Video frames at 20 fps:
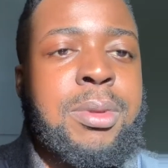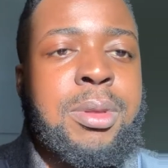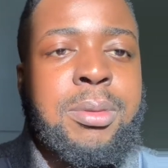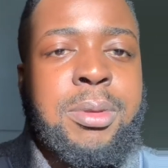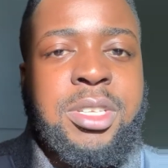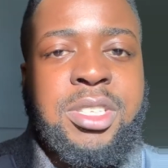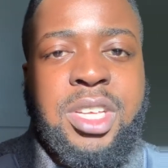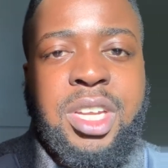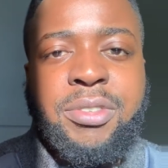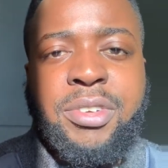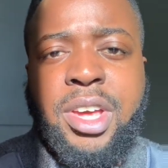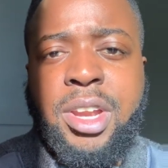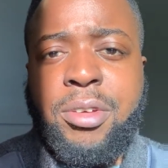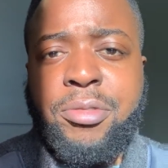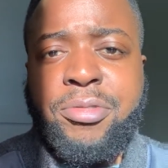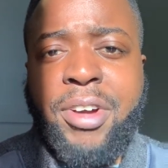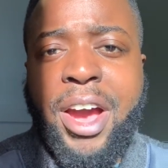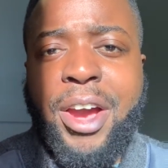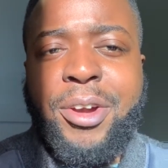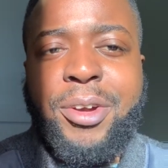instead of getting
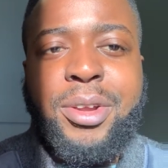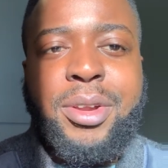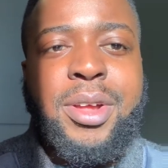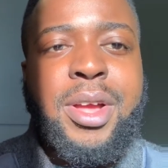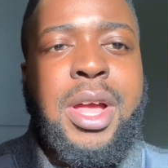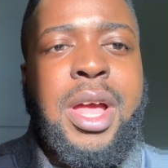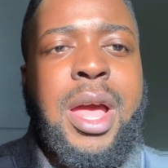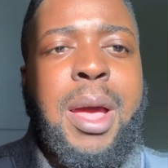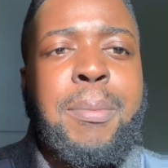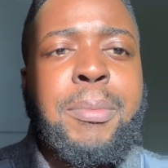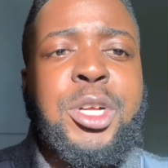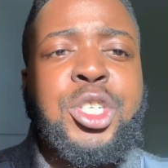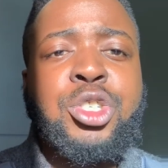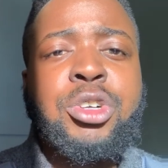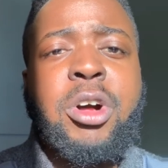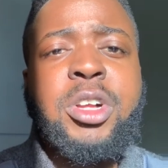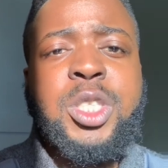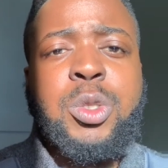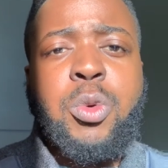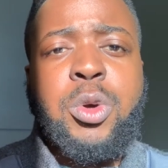fired, but you
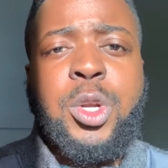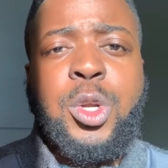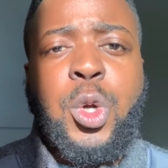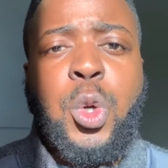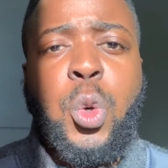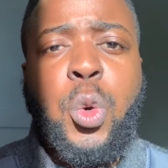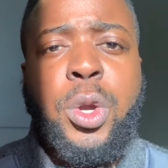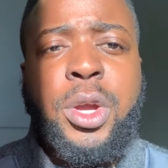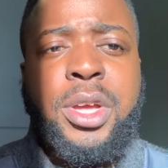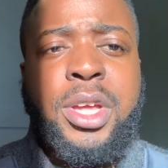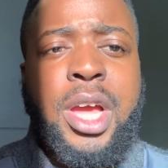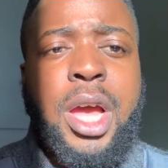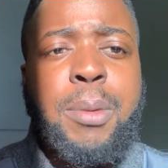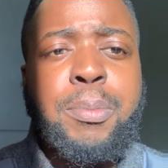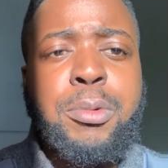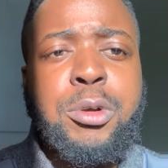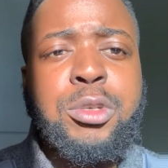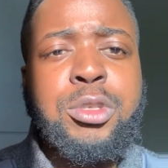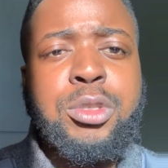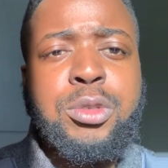also want to quit and
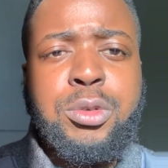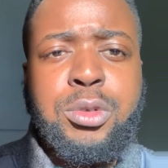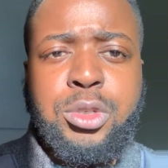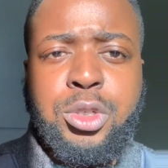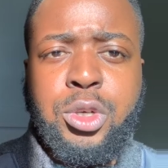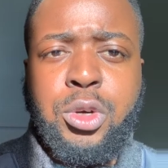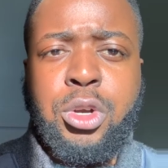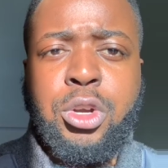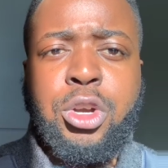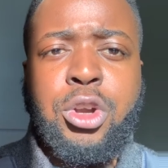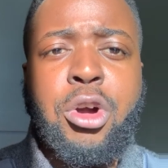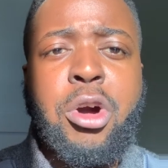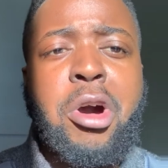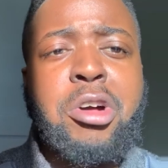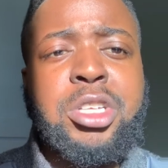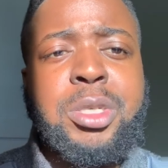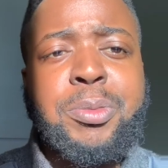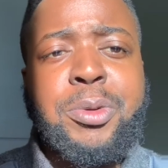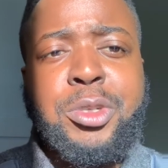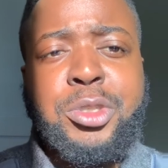pursue your
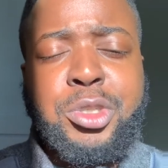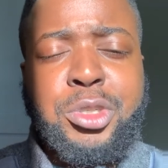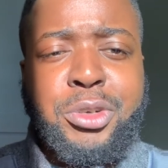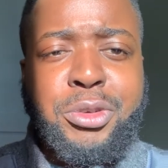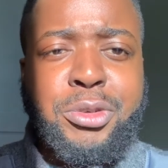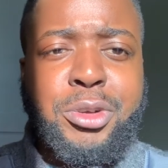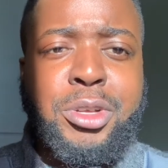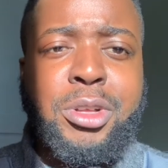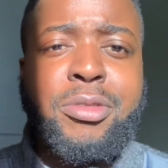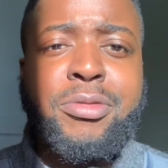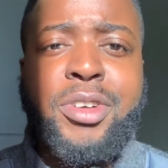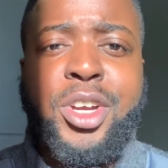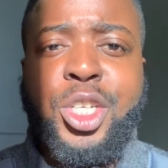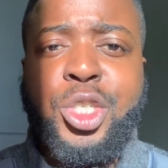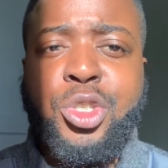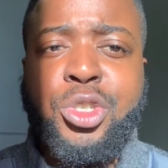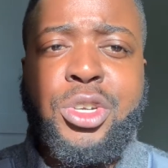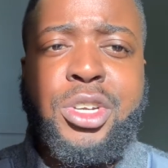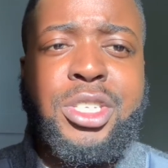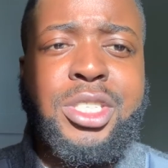entrepreneurial
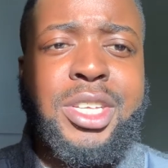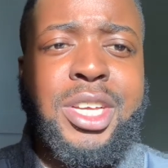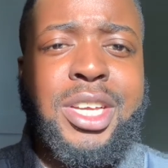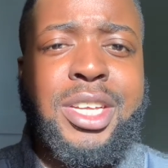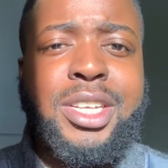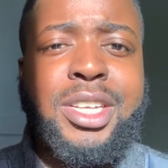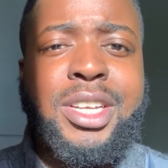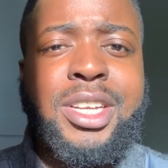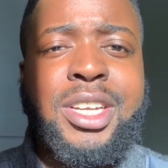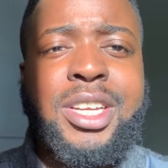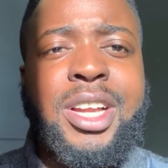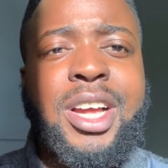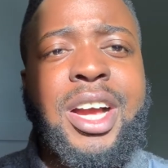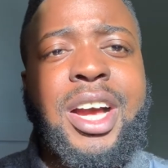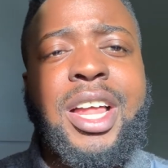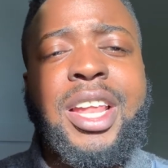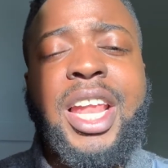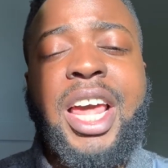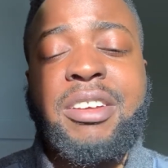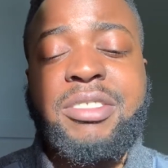ventures and
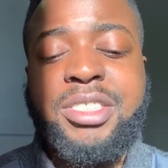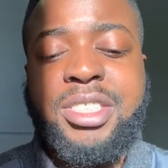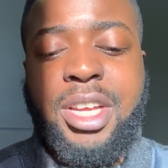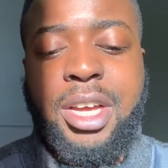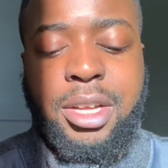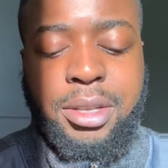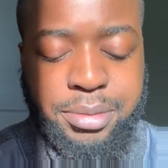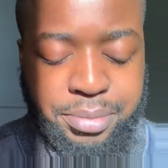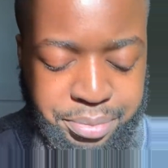lifestyle.